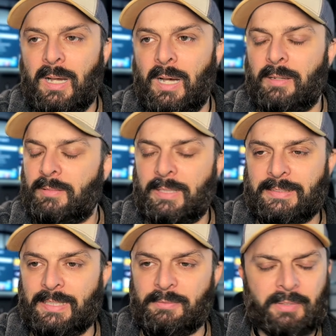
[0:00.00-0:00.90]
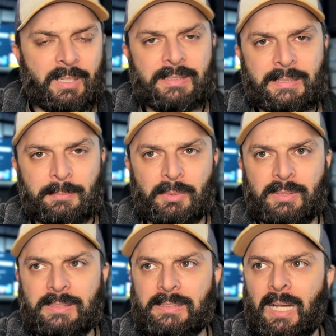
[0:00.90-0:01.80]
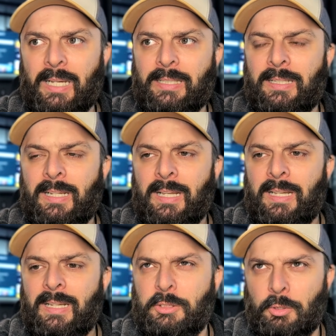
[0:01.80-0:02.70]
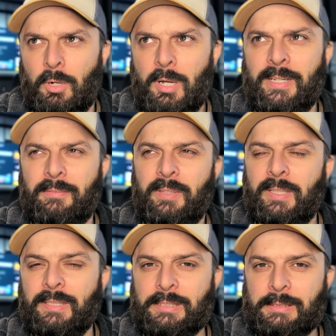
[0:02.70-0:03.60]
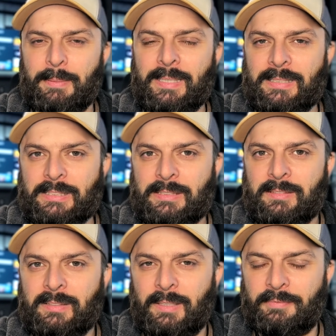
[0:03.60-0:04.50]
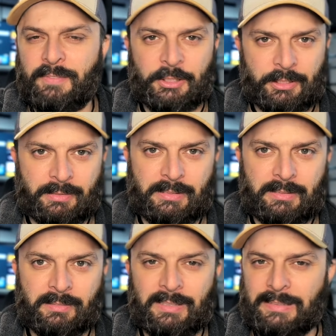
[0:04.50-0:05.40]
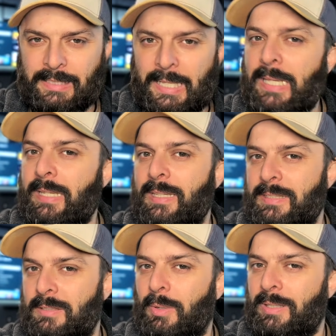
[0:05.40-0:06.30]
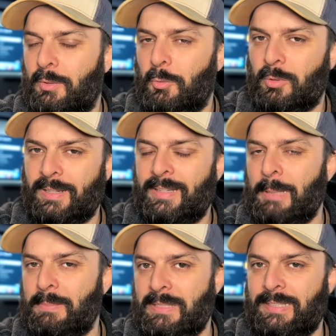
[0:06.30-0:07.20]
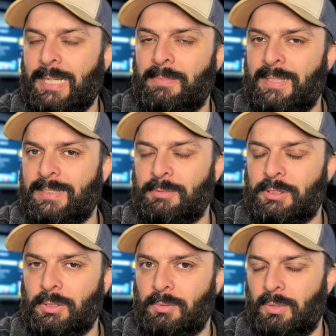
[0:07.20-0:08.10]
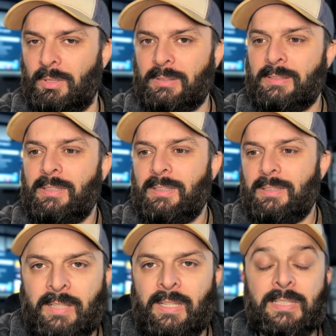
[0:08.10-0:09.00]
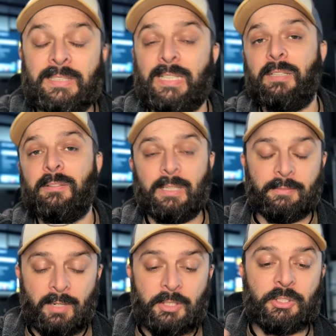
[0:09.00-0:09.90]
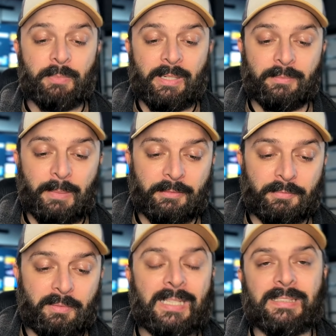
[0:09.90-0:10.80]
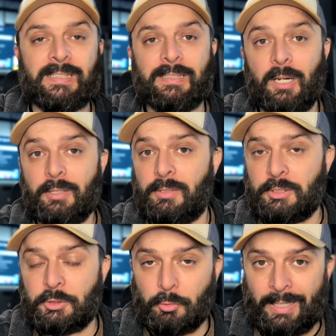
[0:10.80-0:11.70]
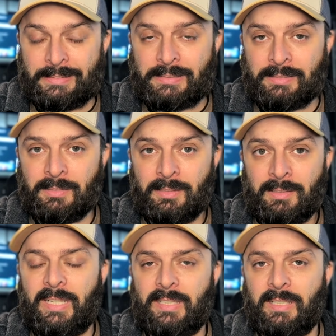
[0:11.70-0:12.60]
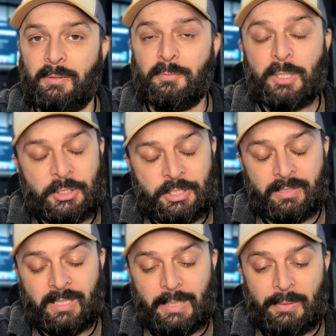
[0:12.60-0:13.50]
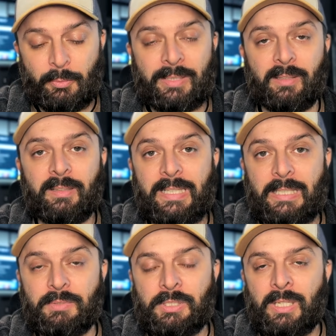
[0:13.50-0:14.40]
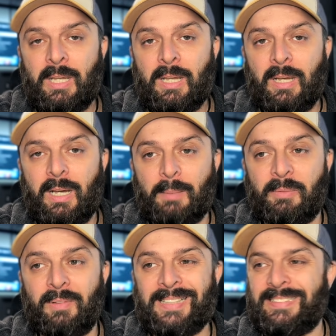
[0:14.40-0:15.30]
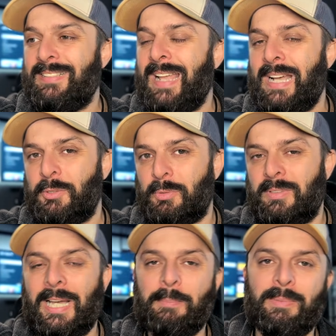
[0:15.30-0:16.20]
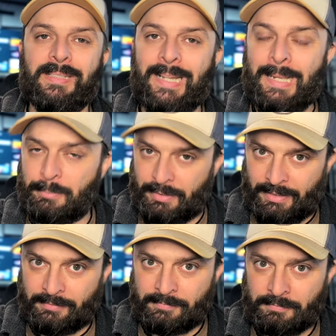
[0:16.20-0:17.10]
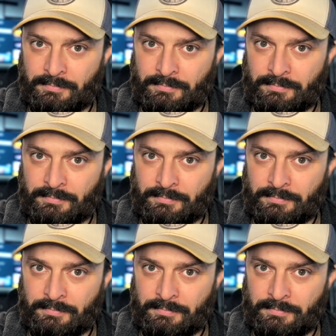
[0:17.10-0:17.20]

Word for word: Uh, like I said, very simple design, strong and very space efficient. that's key as to why the Corvette kept these damn things for so long. And like I said, they, they function by, by flexing under stress. And uh, the friction in between the leaves uh, provides a natural type dampening.